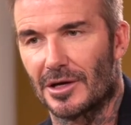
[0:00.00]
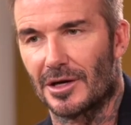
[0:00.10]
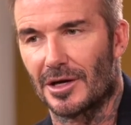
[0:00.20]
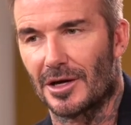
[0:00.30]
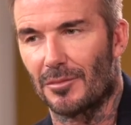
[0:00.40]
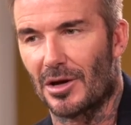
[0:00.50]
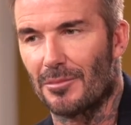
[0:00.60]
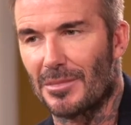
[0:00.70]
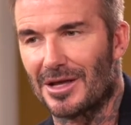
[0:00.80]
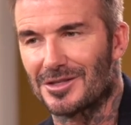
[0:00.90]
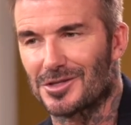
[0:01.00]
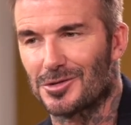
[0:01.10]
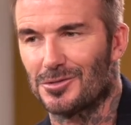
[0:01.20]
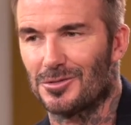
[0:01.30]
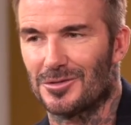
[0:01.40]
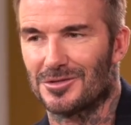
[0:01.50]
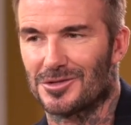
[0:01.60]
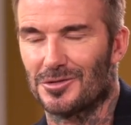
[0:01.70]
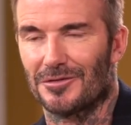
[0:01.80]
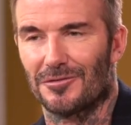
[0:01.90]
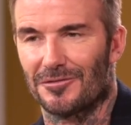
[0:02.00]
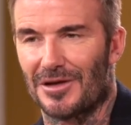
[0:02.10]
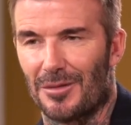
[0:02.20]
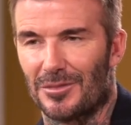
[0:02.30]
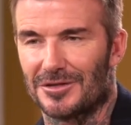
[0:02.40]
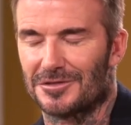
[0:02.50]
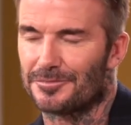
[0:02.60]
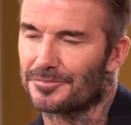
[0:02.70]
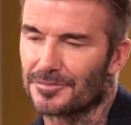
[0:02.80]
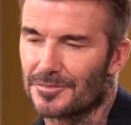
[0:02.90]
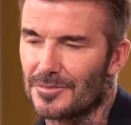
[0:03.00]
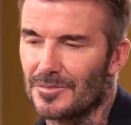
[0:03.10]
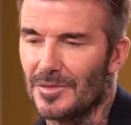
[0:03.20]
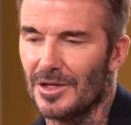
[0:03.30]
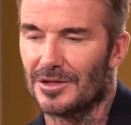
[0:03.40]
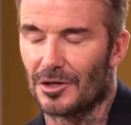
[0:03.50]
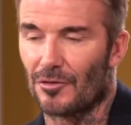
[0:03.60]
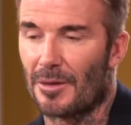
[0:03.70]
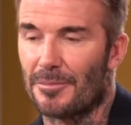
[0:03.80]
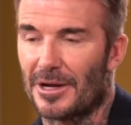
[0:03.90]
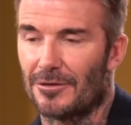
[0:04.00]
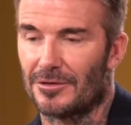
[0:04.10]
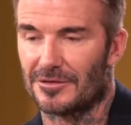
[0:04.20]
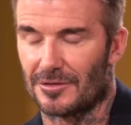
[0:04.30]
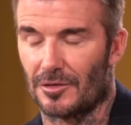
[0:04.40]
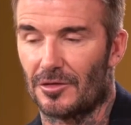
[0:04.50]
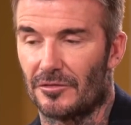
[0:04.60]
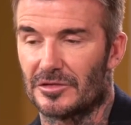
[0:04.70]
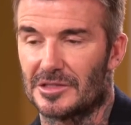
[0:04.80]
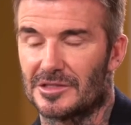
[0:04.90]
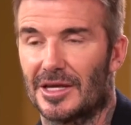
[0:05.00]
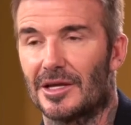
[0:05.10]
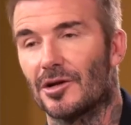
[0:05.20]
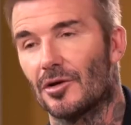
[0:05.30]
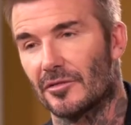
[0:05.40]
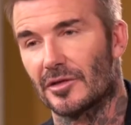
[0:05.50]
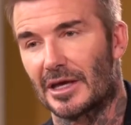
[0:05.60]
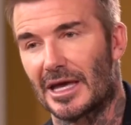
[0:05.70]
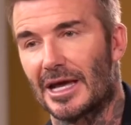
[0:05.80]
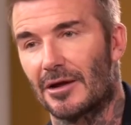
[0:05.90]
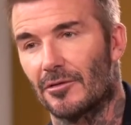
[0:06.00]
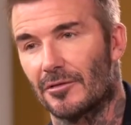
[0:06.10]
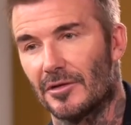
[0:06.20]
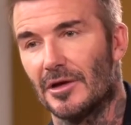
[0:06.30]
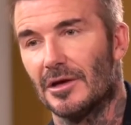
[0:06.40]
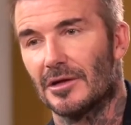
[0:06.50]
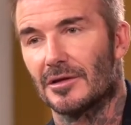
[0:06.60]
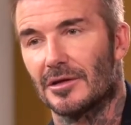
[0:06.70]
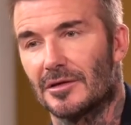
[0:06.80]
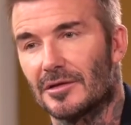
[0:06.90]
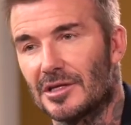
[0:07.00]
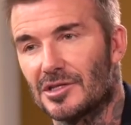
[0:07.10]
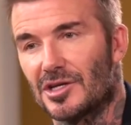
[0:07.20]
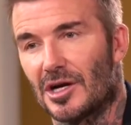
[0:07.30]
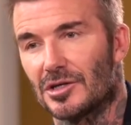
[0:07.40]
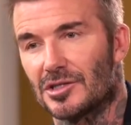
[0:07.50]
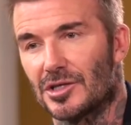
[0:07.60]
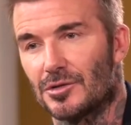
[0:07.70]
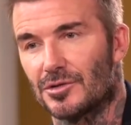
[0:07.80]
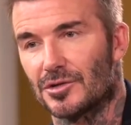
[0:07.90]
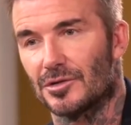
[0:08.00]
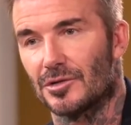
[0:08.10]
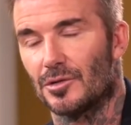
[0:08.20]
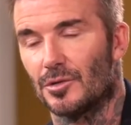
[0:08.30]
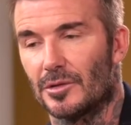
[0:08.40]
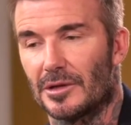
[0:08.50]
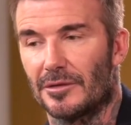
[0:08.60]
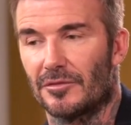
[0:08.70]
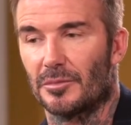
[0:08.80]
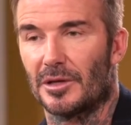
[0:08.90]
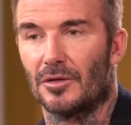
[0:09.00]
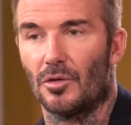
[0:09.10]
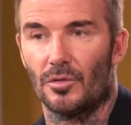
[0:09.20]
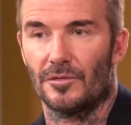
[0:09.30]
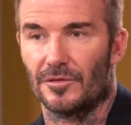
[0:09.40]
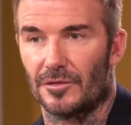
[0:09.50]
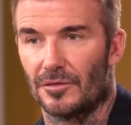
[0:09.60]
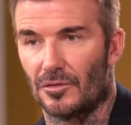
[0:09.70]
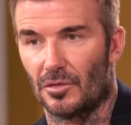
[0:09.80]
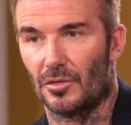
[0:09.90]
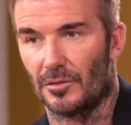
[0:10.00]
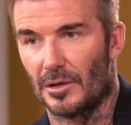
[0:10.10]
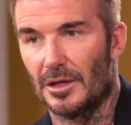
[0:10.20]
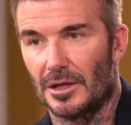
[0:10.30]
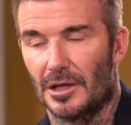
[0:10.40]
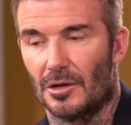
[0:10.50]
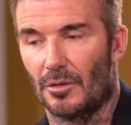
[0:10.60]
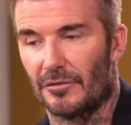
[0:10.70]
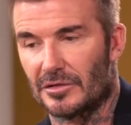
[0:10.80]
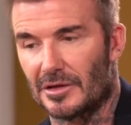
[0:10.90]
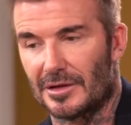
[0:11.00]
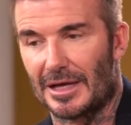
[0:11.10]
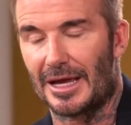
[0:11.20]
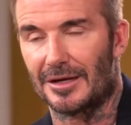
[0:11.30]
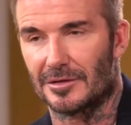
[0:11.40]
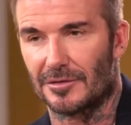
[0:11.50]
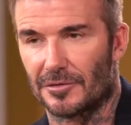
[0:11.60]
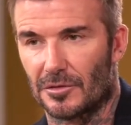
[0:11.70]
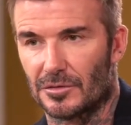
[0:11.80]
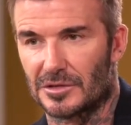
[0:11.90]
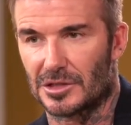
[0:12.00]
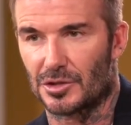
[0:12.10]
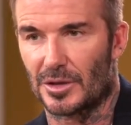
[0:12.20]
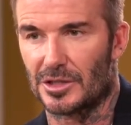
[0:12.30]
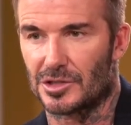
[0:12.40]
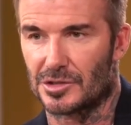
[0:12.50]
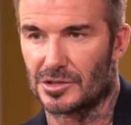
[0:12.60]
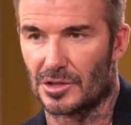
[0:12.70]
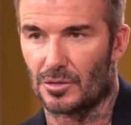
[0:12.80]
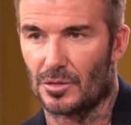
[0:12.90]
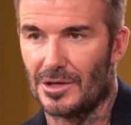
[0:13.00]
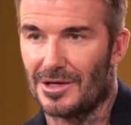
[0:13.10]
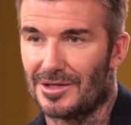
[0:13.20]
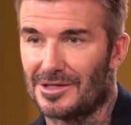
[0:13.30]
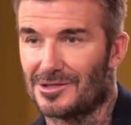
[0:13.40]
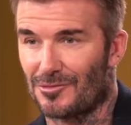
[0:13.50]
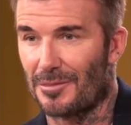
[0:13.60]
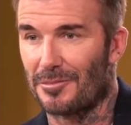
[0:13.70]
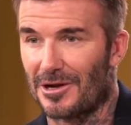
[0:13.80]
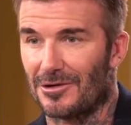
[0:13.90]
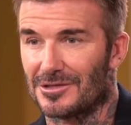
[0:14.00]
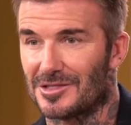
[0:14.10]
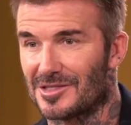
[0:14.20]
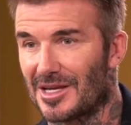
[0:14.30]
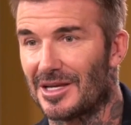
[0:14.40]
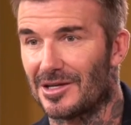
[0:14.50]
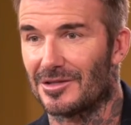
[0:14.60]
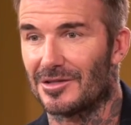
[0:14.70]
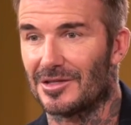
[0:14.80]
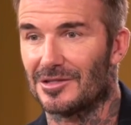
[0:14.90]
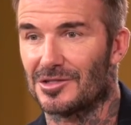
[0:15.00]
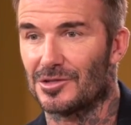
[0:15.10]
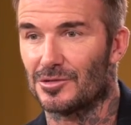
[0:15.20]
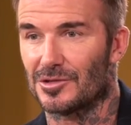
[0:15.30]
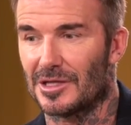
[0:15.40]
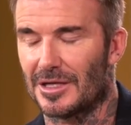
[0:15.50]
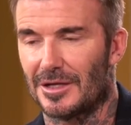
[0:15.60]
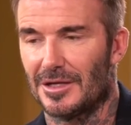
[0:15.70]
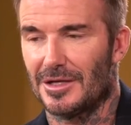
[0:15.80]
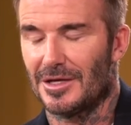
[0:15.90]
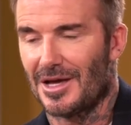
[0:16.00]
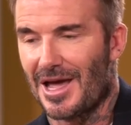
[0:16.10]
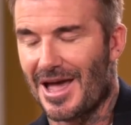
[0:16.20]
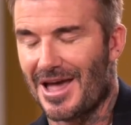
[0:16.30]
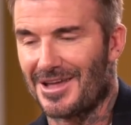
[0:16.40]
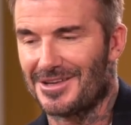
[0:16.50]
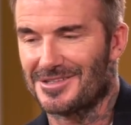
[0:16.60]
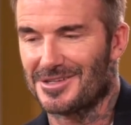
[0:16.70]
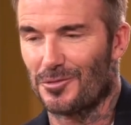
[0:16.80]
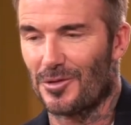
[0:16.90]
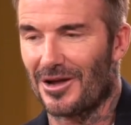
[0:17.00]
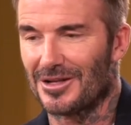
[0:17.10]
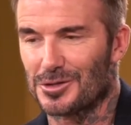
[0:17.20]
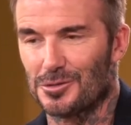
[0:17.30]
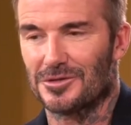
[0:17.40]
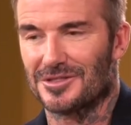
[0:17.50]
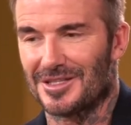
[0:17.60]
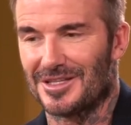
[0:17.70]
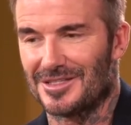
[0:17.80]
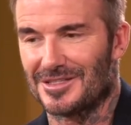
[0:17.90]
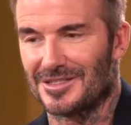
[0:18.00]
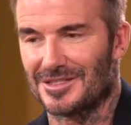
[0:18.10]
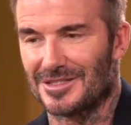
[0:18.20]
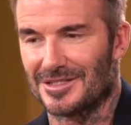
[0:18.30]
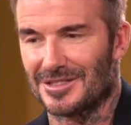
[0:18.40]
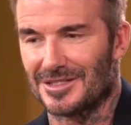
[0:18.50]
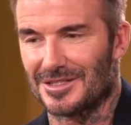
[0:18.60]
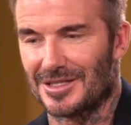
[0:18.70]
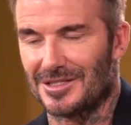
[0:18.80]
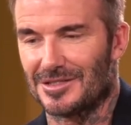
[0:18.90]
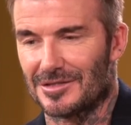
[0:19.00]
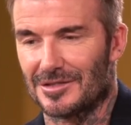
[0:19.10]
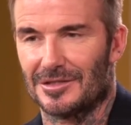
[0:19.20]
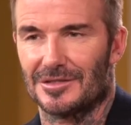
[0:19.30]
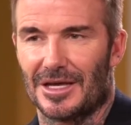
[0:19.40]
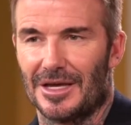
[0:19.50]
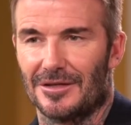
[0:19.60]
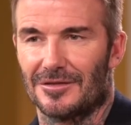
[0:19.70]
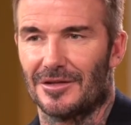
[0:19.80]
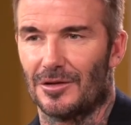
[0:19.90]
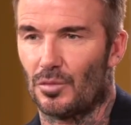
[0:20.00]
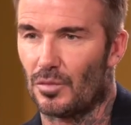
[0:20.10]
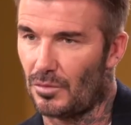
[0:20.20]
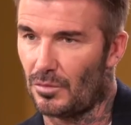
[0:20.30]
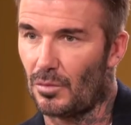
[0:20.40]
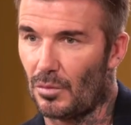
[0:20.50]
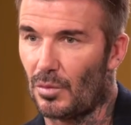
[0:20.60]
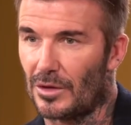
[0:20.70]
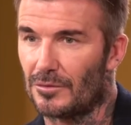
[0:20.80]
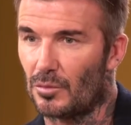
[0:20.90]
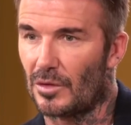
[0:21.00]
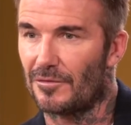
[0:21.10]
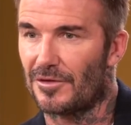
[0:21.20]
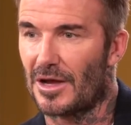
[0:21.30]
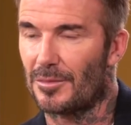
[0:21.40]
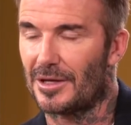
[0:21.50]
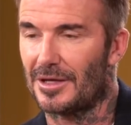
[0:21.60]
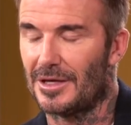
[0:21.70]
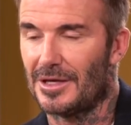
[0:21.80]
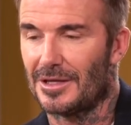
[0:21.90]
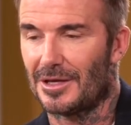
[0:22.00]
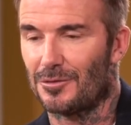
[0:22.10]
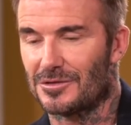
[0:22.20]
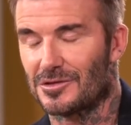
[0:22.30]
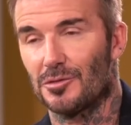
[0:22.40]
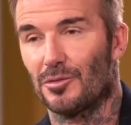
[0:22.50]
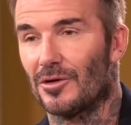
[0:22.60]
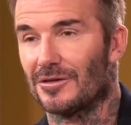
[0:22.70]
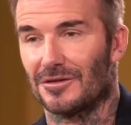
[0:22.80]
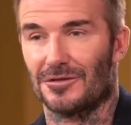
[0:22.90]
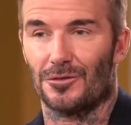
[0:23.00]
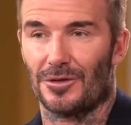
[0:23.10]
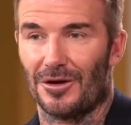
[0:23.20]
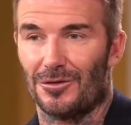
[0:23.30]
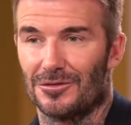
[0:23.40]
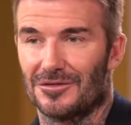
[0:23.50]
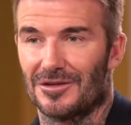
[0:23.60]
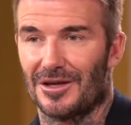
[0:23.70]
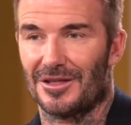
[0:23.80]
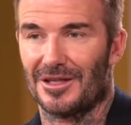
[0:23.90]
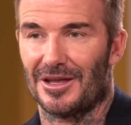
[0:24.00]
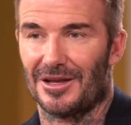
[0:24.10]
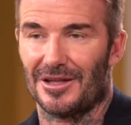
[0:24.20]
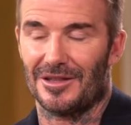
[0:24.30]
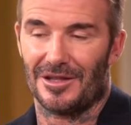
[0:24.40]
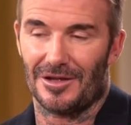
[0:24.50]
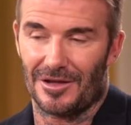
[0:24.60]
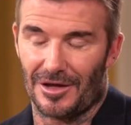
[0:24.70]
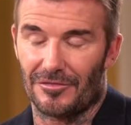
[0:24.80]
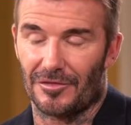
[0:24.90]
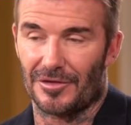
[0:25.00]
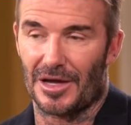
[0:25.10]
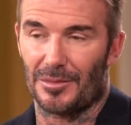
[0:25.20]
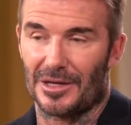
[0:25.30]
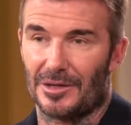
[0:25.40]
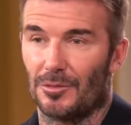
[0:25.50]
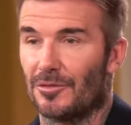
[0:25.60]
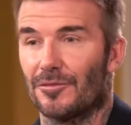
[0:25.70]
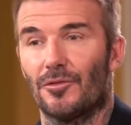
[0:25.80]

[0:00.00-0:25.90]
I met two different families, the grandparents that had obviously taken over the care of these young children who had either been orphaned or, you know, obviously they had a difficult situation. So these grandparents had taken these children in. And when I talked to these kids, you know, one family, there was 2 boys and 2 girls, and then in the other family there was